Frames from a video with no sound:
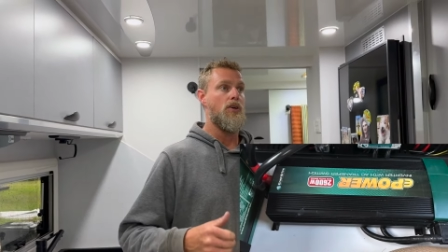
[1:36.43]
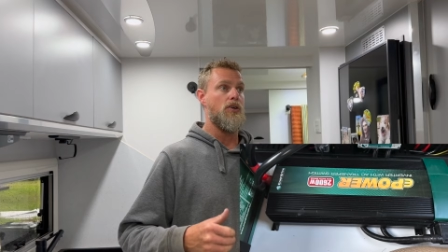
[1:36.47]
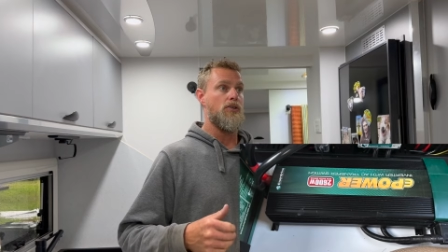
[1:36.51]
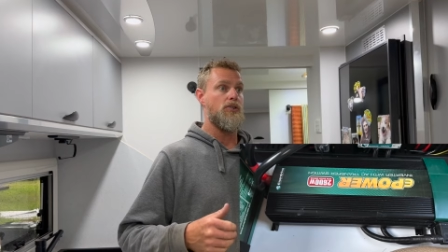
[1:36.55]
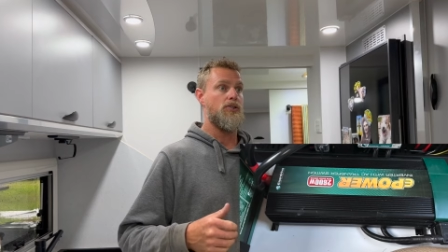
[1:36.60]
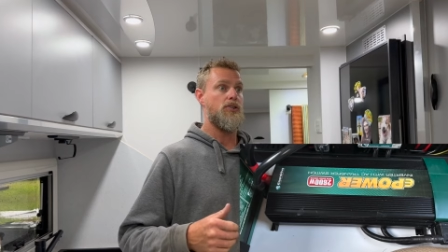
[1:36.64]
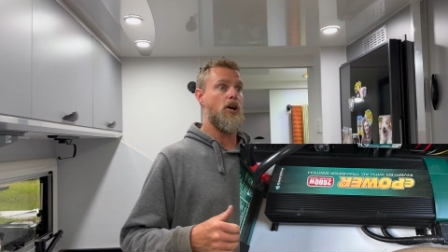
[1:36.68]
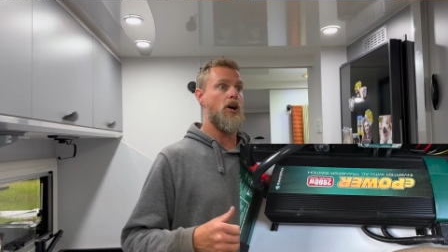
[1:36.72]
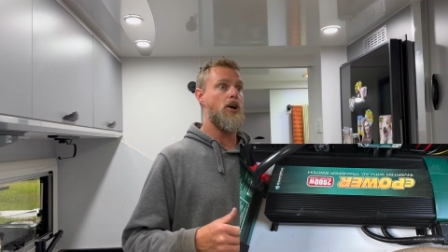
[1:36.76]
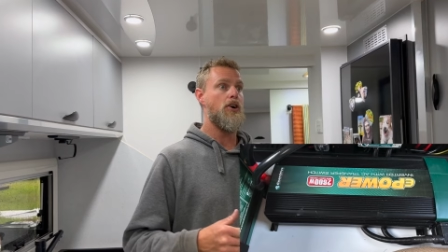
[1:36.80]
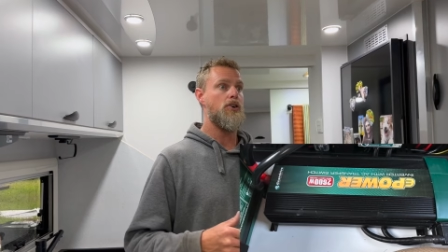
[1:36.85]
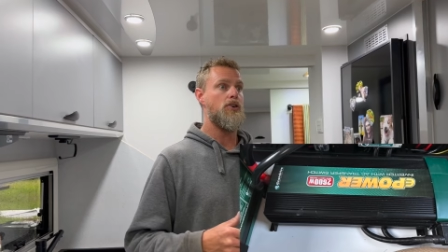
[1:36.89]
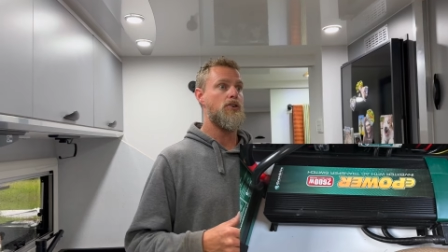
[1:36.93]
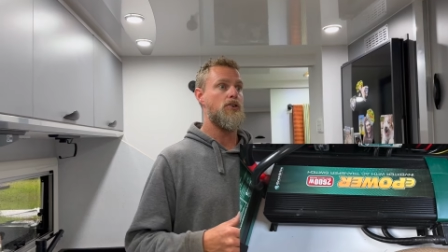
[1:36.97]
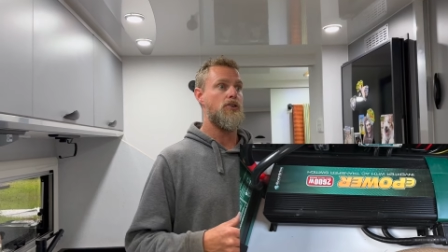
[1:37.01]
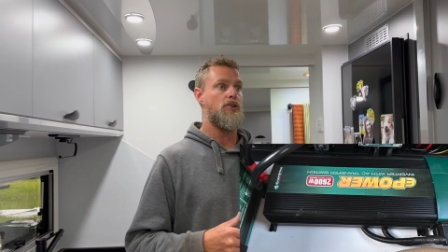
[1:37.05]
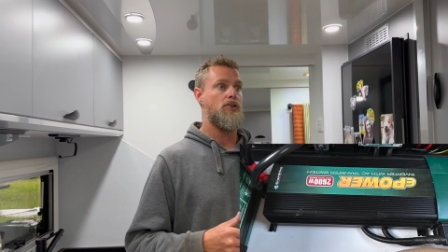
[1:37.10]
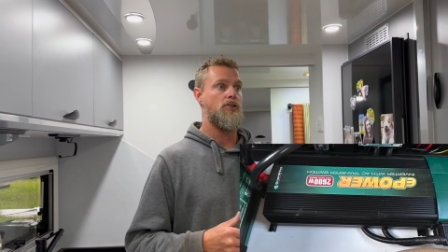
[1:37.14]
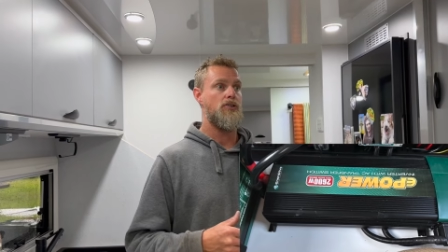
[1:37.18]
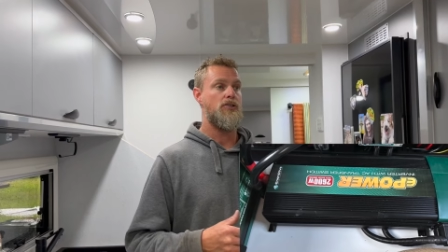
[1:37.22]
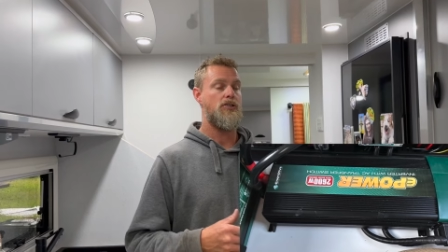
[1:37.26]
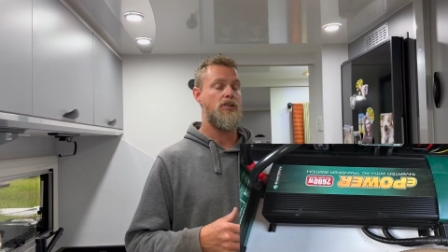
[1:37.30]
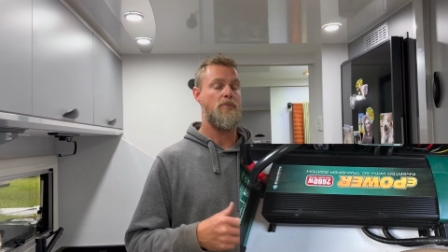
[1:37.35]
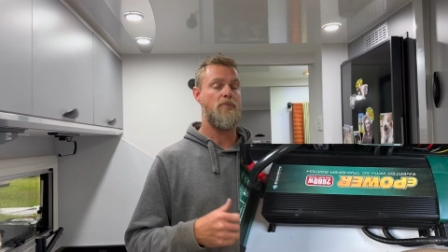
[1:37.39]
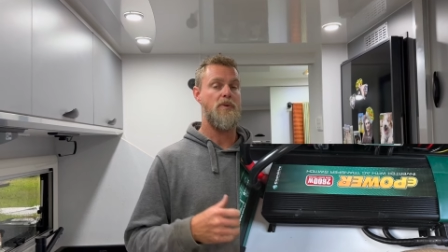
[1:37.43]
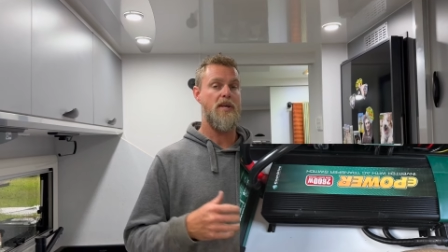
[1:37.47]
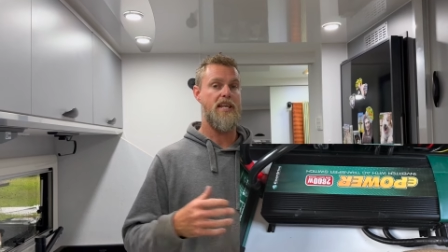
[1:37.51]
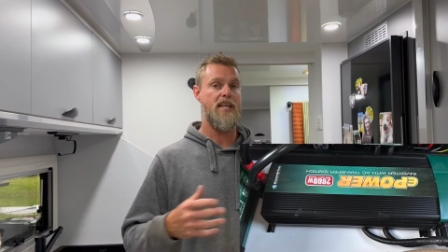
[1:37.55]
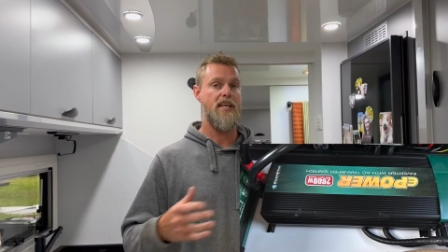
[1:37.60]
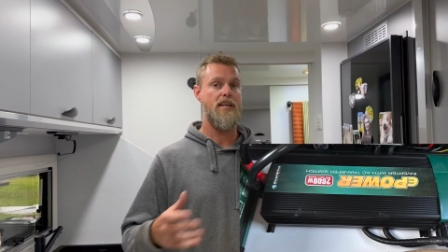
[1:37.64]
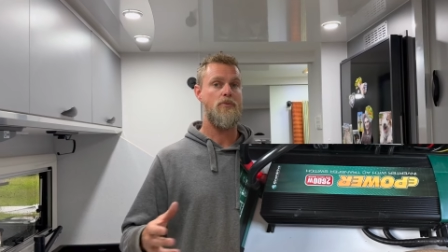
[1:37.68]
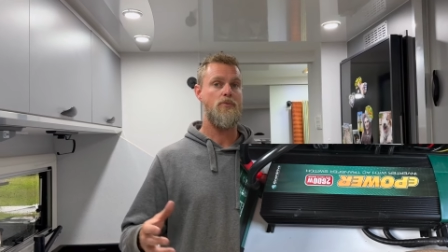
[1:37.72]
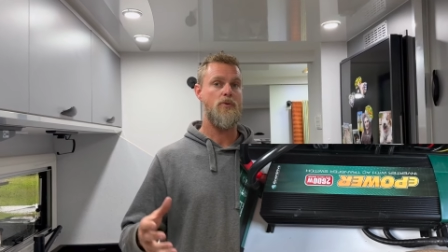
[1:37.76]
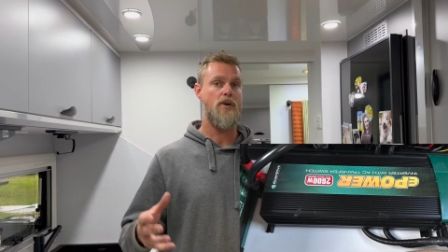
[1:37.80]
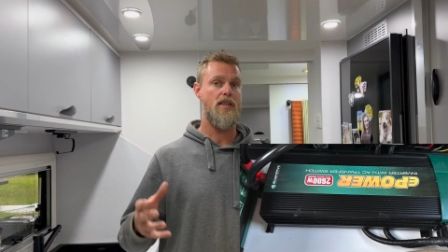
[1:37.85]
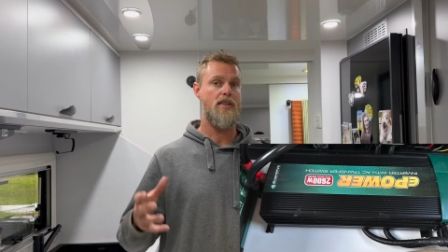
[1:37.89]
So to
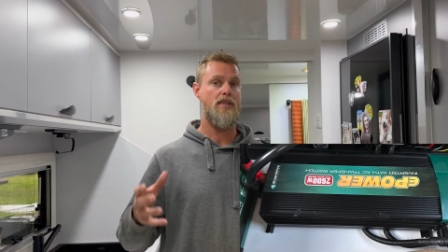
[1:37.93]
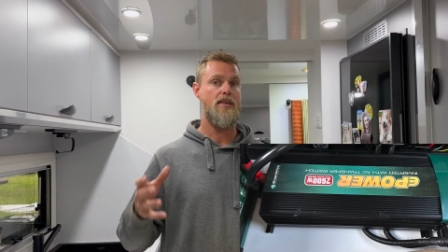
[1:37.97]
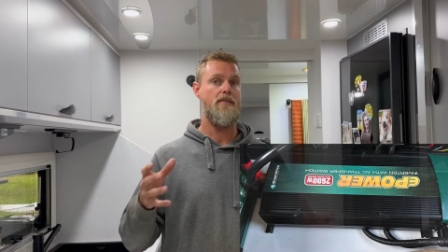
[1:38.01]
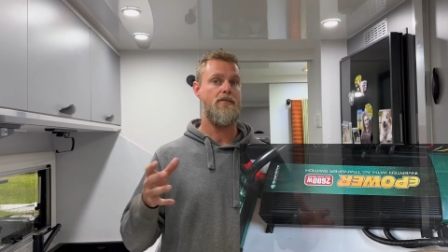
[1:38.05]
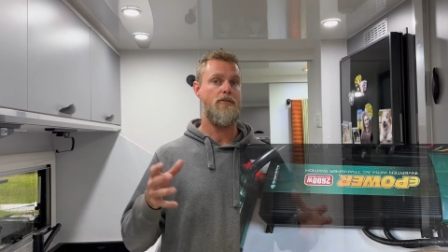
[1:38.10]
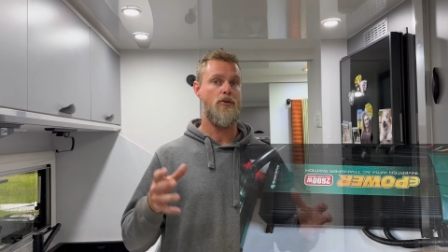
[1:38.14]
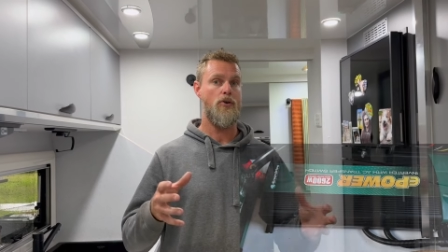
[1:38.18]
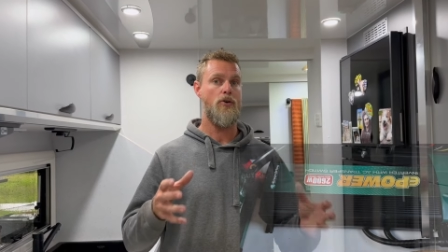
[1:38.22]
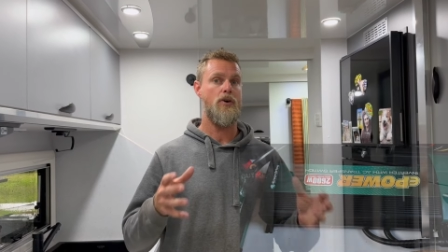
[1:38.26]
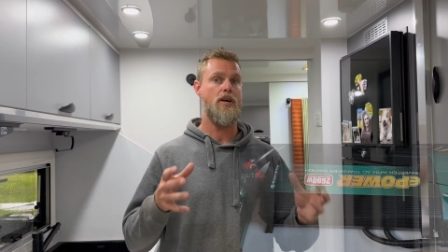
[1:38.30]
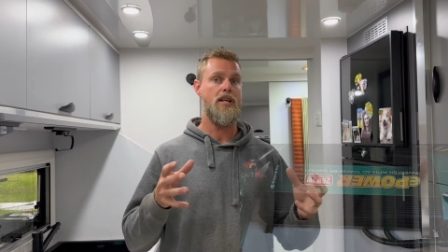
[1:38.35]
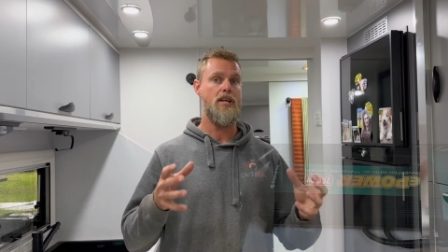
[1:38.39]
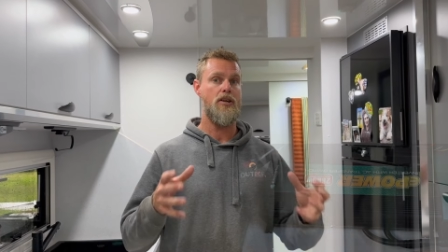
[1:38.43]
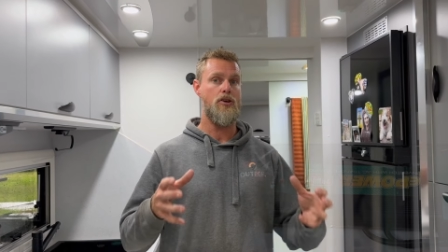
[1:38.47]
begin with, they've already